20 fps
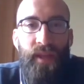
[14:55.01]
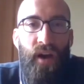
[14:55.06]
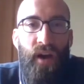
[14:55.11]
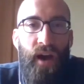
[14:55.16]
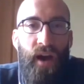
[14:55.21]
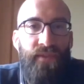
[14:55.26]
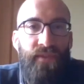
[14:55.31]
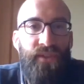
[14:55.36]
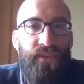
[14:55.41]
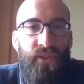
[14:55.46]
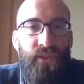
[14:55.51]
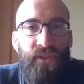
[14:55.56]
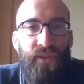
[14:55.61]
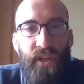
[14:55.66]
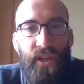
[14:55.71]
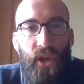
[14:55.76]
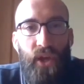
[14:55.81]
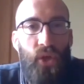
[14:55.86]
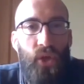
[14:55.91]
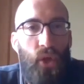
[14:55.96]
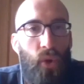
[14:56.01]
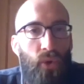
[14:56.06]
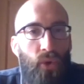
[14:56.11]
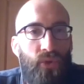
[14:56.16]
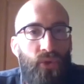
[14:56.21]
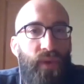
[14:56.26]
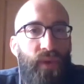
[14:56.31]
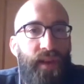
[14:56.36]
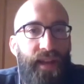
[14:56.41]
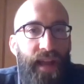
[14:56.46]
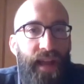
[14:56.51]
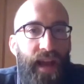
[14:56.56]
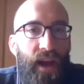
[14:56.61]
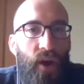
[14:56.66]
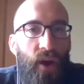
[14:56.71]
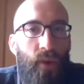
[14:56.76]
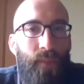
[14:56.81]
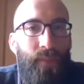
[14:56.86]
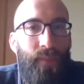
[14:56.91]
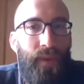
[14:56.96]
obviously there's a lot of unknowns right
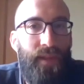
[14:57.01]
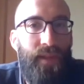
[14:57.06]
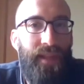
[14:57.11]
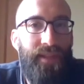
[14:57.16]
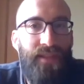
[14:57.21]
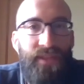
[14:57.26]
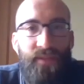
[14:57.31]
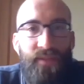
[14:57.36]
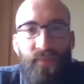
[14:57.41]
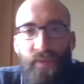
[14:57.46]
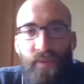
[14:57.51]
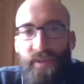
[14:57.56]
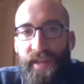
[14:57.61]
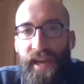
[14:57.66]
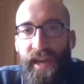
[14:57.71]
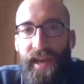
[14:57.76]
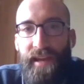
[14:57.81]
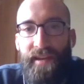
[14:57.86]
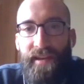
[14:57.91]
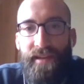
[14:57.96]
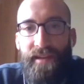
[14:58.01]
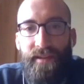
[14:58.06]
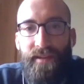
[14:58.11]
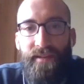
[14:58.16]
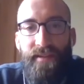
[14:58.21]
now, but let's just pretend